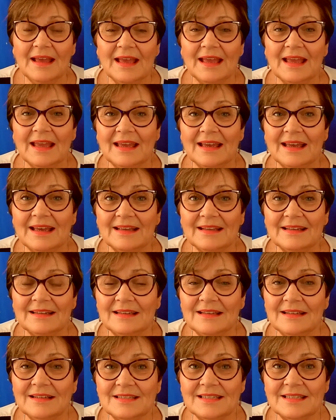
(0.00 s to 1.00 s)
and
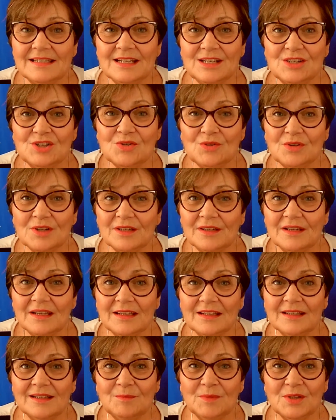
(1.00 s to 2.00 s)
his teacher
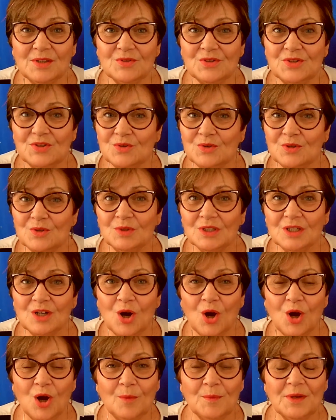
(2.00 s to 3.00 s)
in middle school would
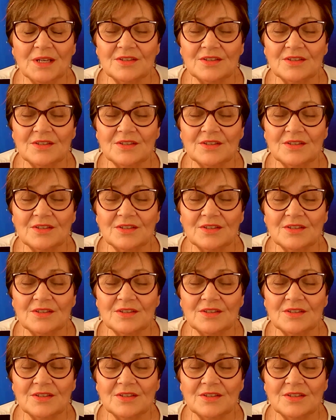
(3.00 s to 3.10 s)
call me